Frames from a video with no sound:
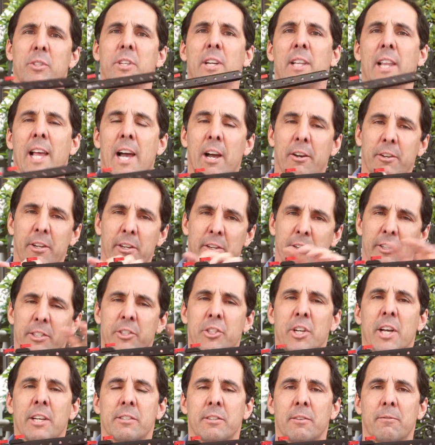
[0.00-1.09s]
which allow you to
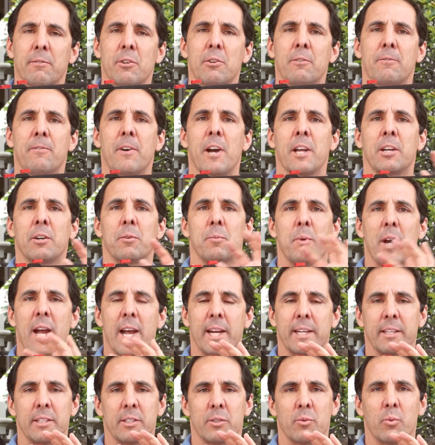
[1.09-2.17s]
adjust the viewfinder
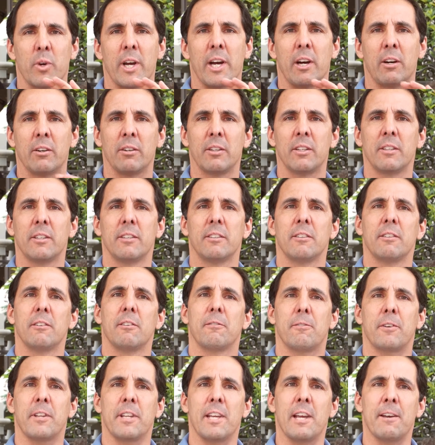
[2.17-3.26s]
bracket as well
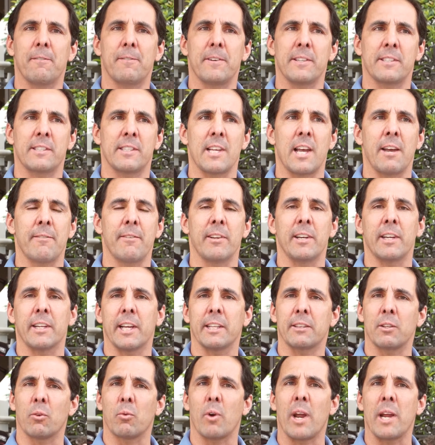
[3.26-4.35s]
for the FS7 and
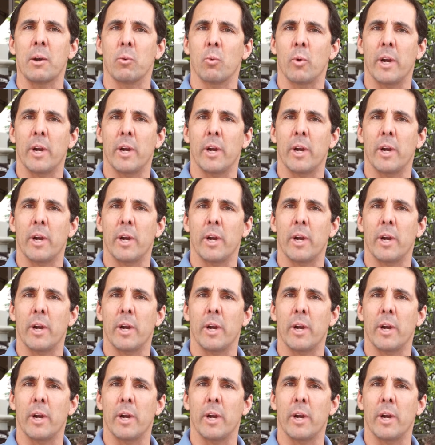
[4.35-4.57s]
get the right